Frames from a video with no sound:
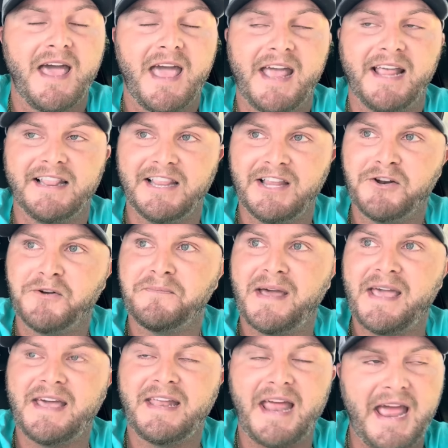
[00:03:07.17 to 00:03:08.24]
And little
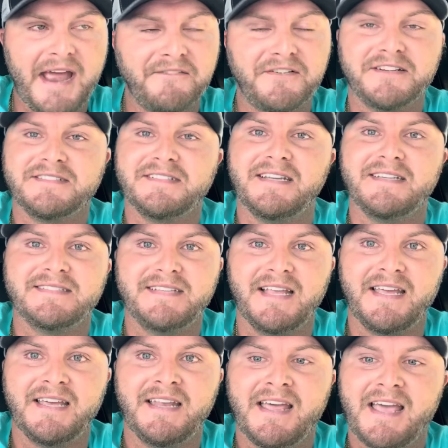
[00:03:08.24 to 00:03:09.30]
man, ever since
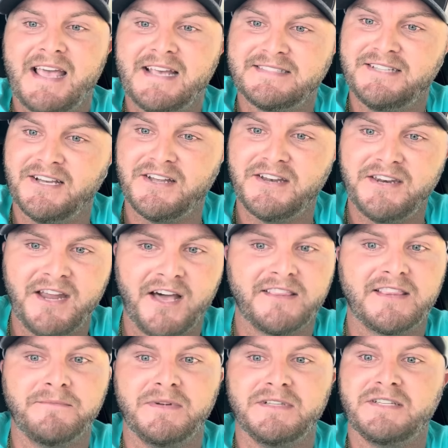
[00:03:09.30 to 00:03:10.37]
then, has done
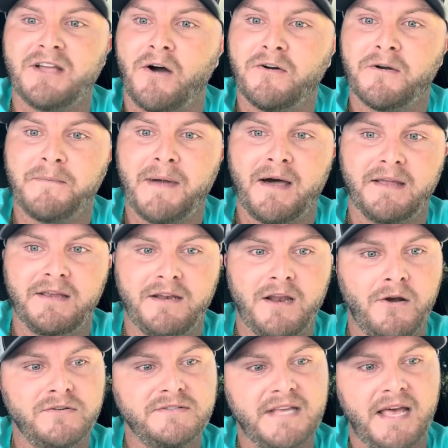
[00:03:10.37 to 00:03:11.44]
nothing but talk about, you
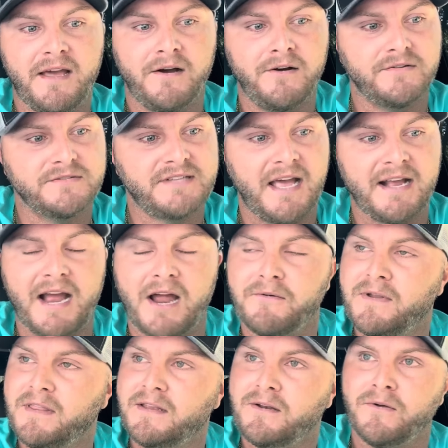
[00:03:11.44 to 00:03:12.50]
know, Zach, Uncle Zach, I
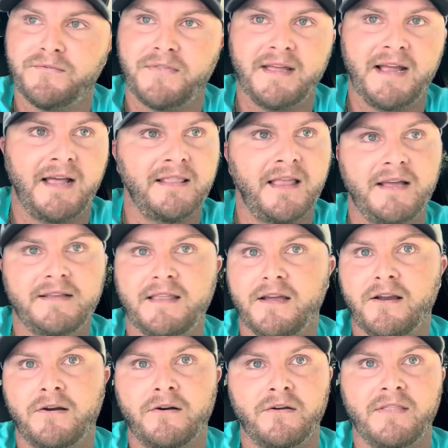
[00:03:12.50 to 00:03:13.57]
really don't think I like
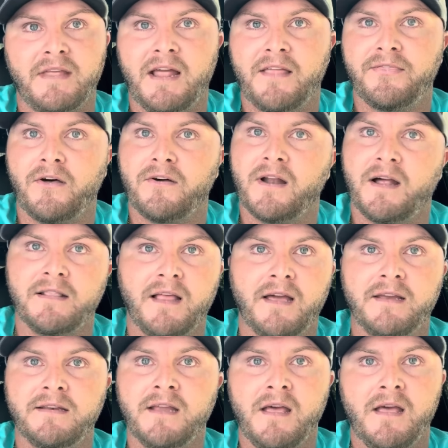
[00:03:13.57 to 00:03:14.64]
that girl that I thought I
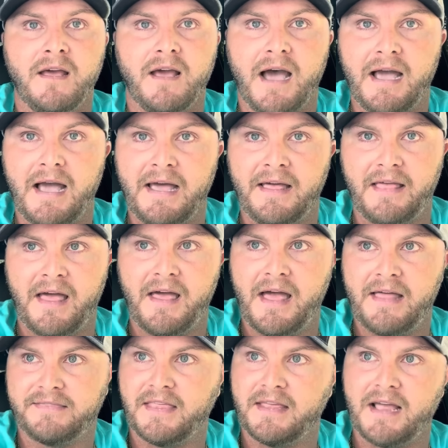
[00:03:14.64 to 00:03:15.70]
liked. I, I,
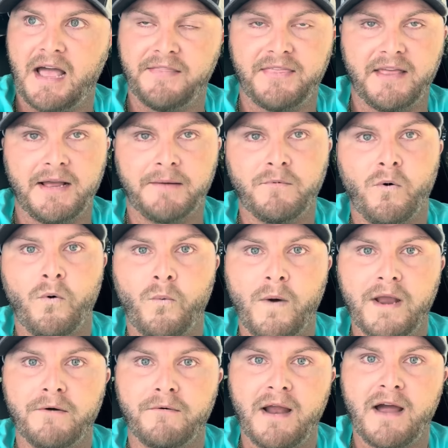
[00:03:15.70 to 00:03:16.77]
I think I think I'm gonna
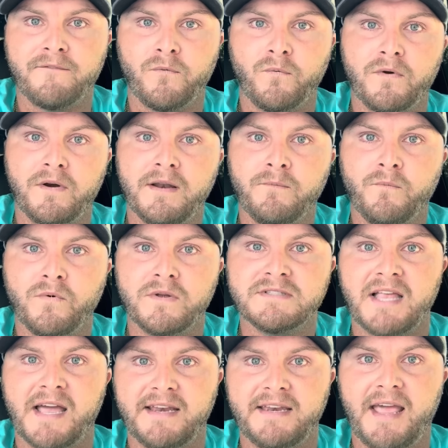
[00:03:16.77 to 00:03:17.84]
wait around for one of them ones
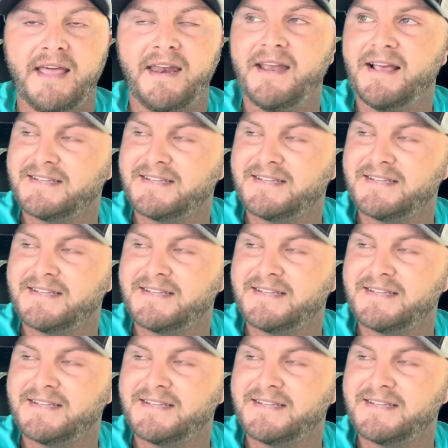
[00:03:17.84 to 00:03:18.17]
like Nanny.